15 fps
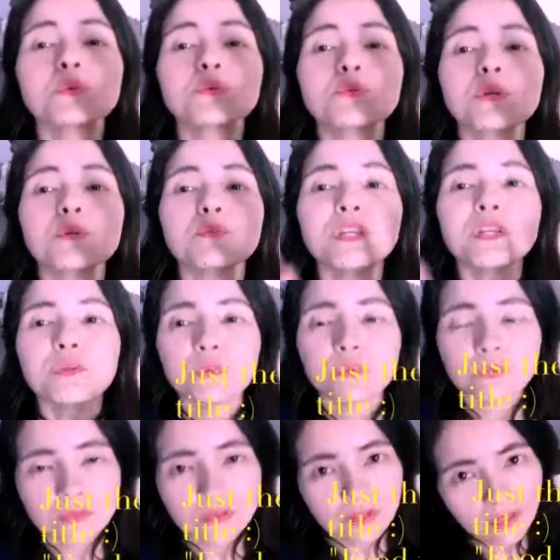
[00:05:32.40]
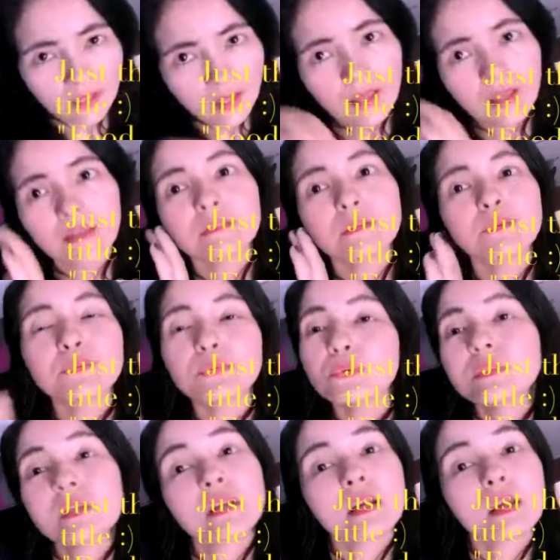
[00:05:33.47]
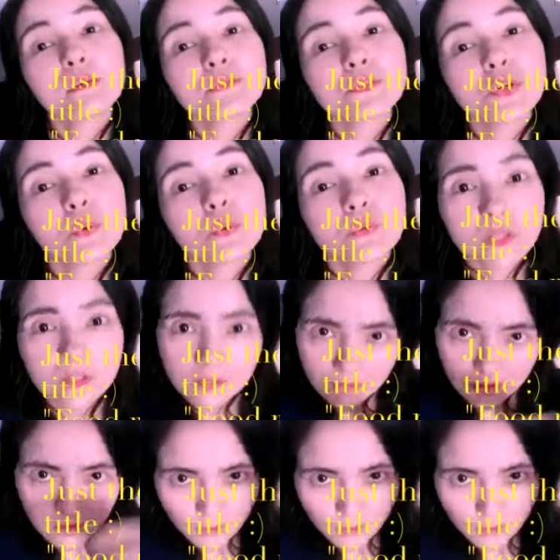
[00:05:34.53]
Food review and the food that I have chosen.